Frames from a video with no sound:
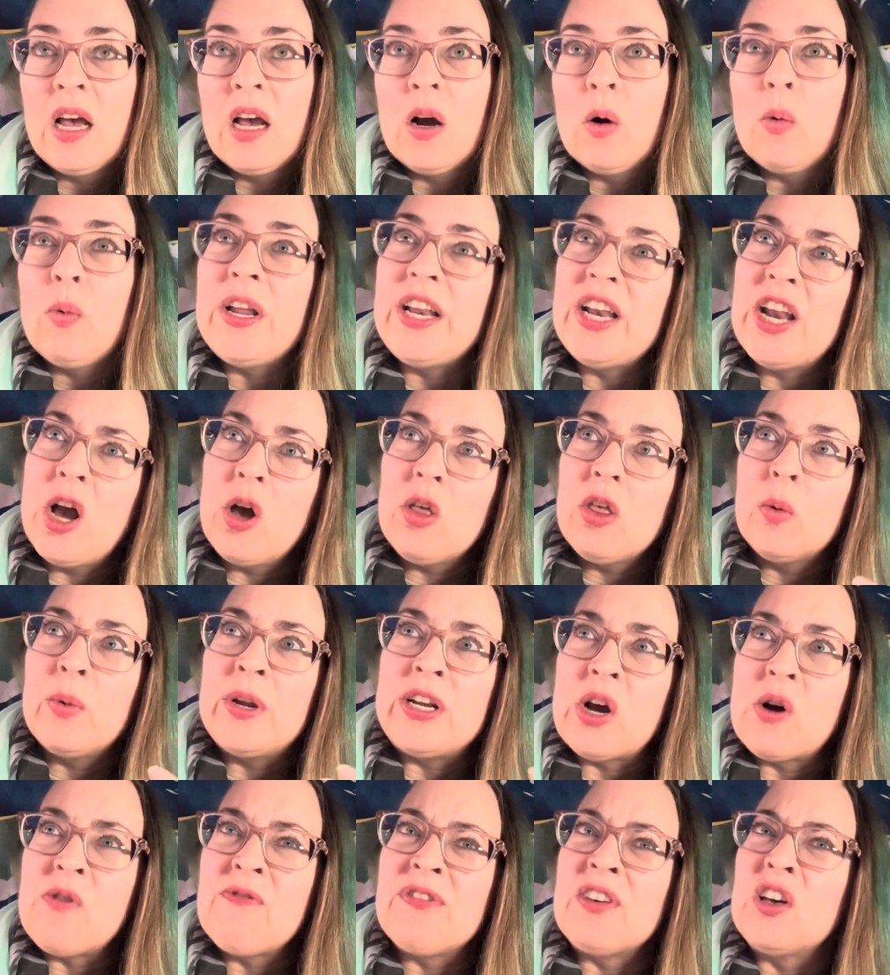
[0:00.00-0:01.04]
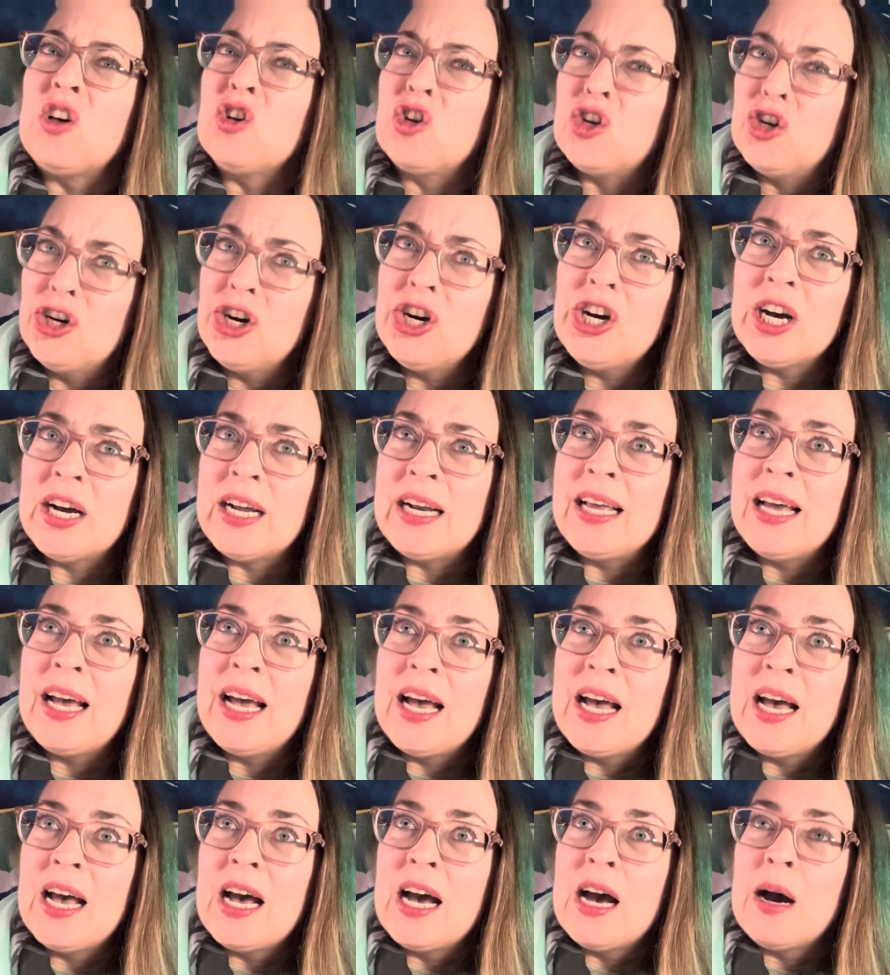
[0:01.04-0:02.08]
We know that we don't feel good,
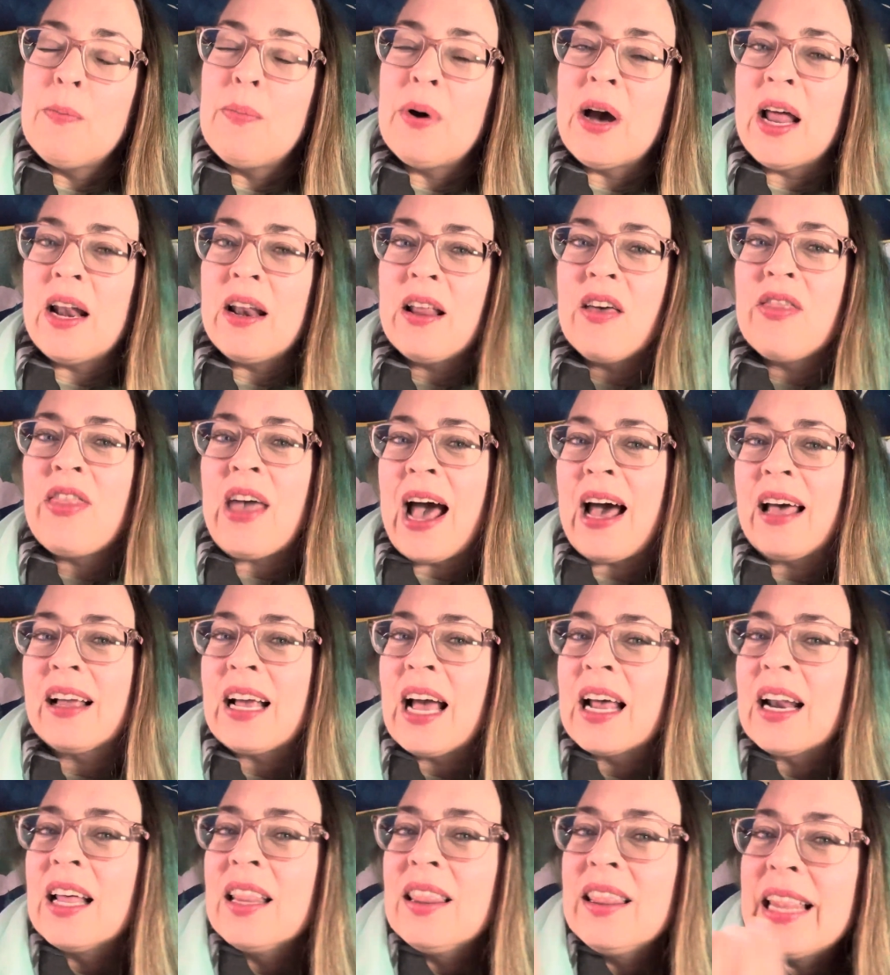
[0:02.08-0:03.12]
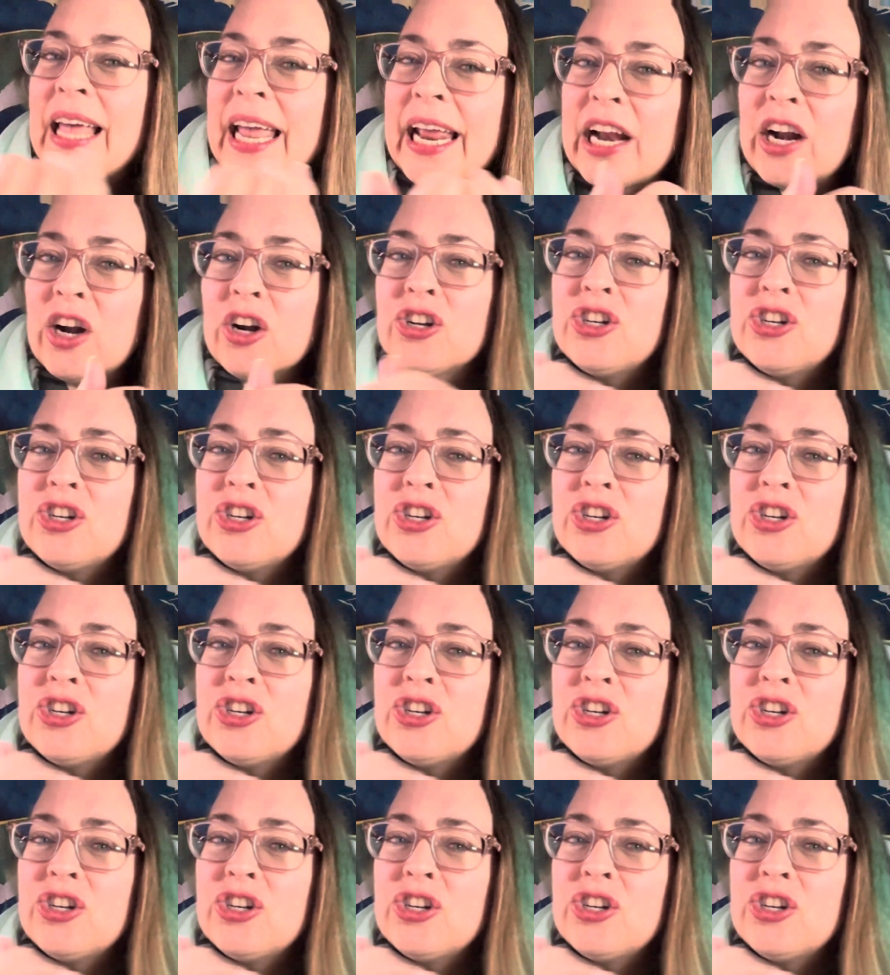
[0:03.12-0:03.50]
but that kind of layered,